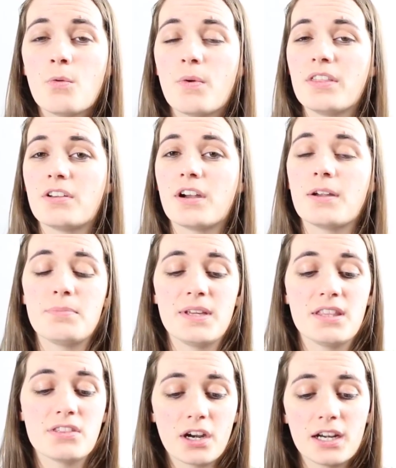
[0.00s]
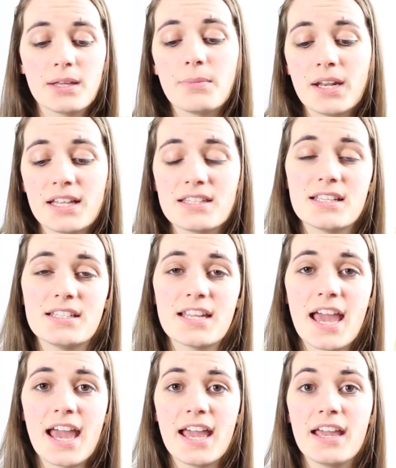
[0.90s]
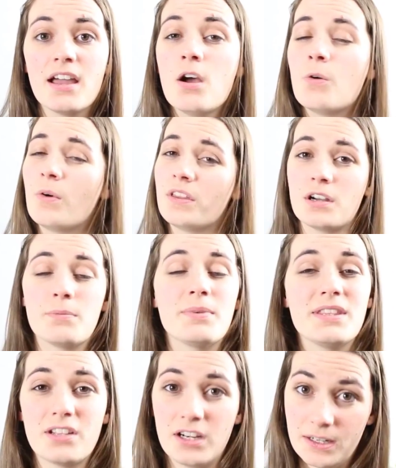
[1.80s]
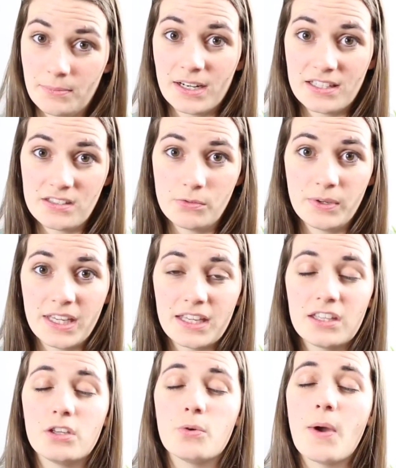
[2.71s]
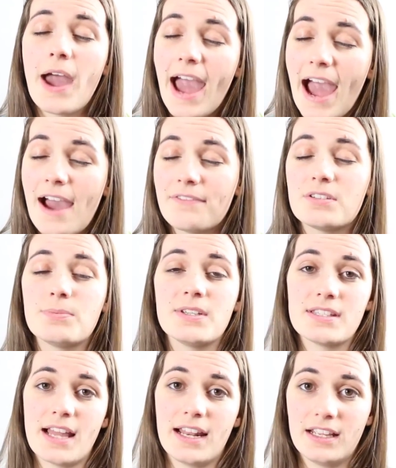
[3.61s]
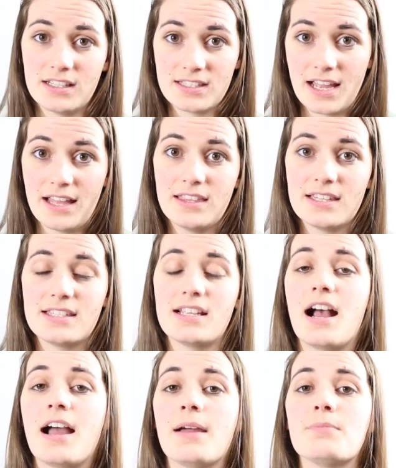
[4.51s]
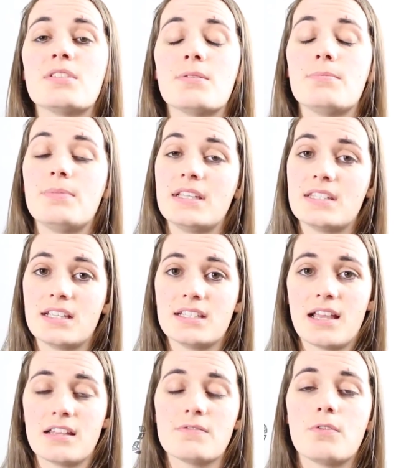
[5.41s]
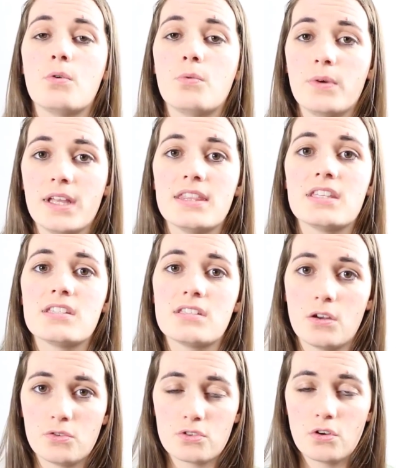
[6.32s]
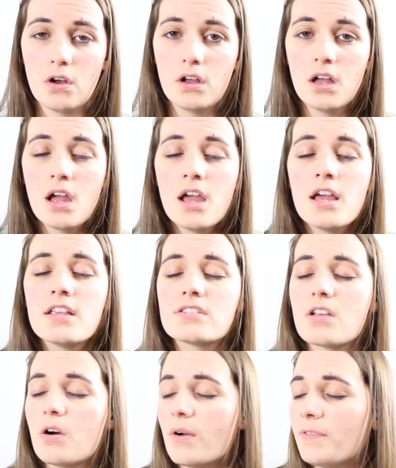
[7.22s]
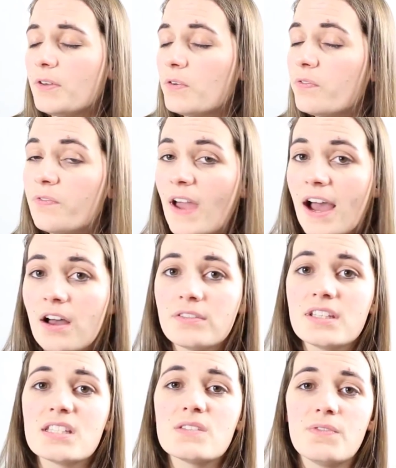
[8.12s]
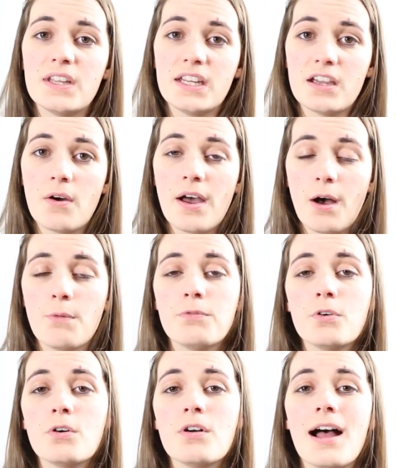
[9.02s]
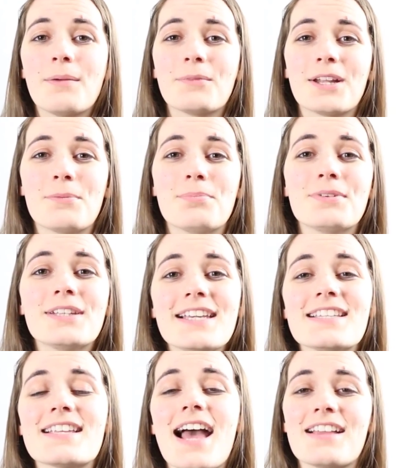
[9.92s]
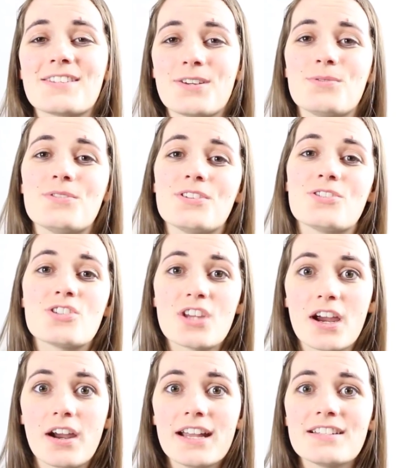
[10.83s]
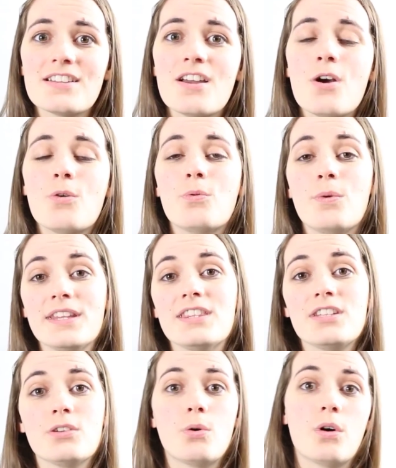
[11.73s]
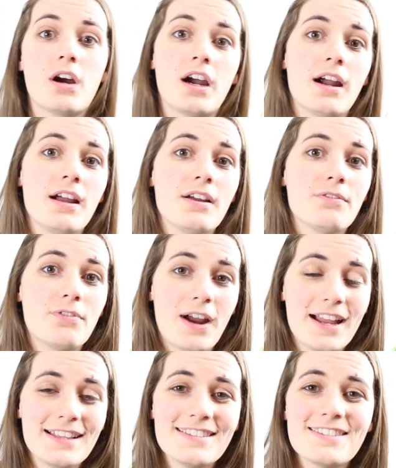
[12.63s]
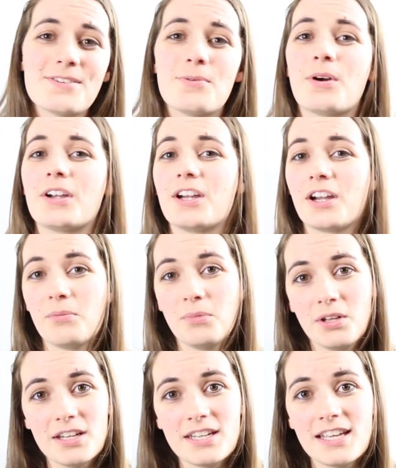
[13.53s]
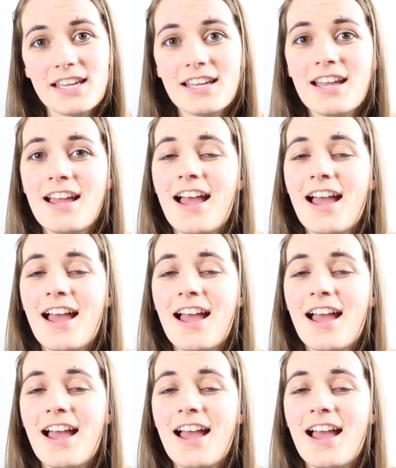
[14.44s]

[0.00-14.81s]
whether it be 30 minutes a day, whether it be 30 minutes a week. You have to be setting aside this time to be successful with social. So if you found this video helpful, I'm going to please ask you to share it with your friends or your community.